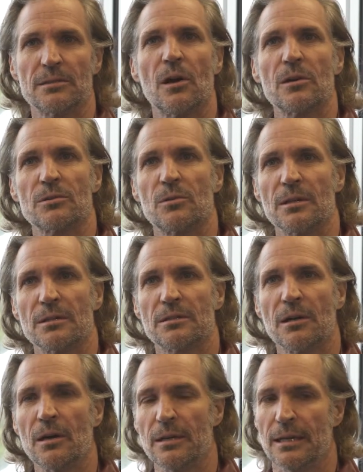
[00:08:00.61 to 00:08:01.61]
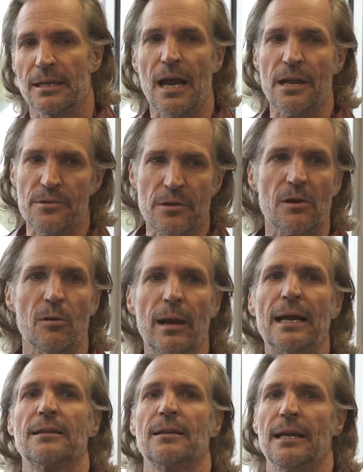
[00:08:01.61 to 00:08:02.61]
all sort of start? And yeah, you can go
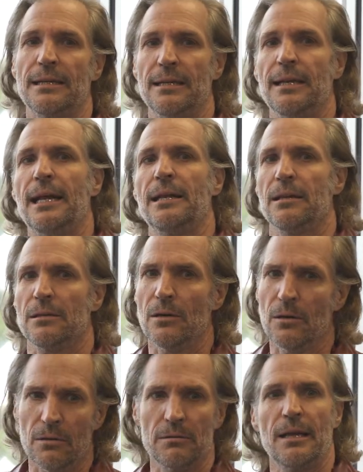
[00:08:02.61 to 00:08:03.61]
back to 1980 and go,